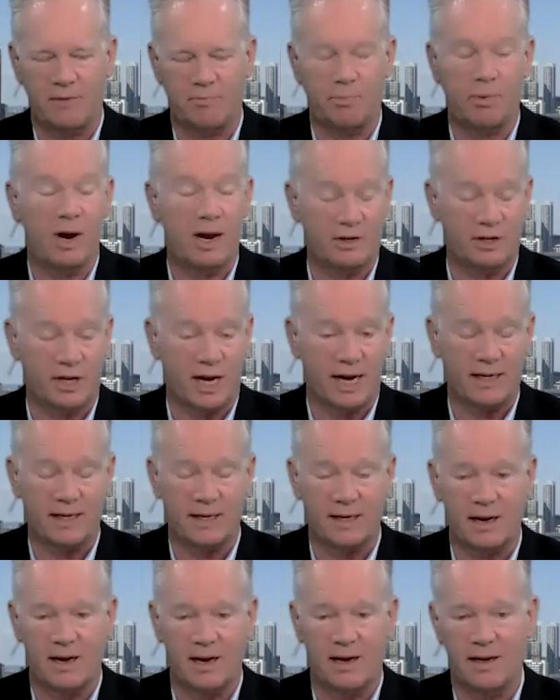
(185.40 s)
project.
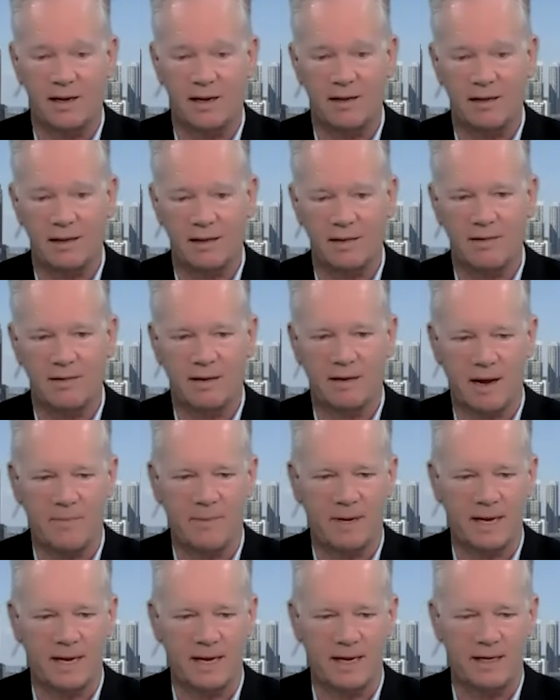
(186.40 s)

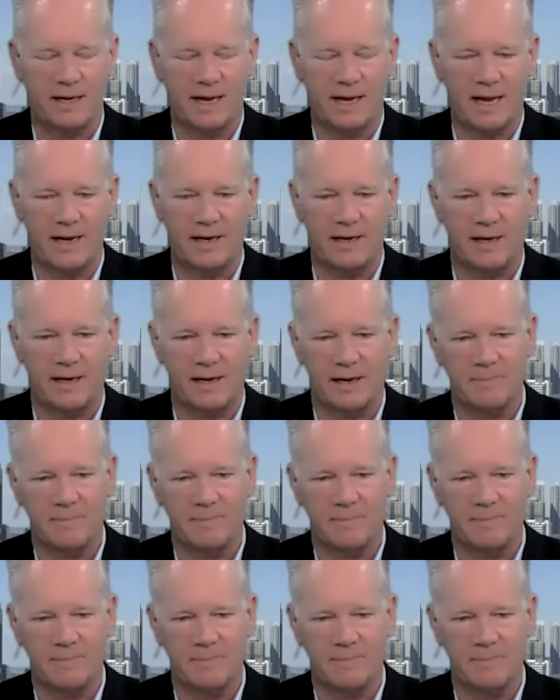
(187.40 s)
Coming into Canada.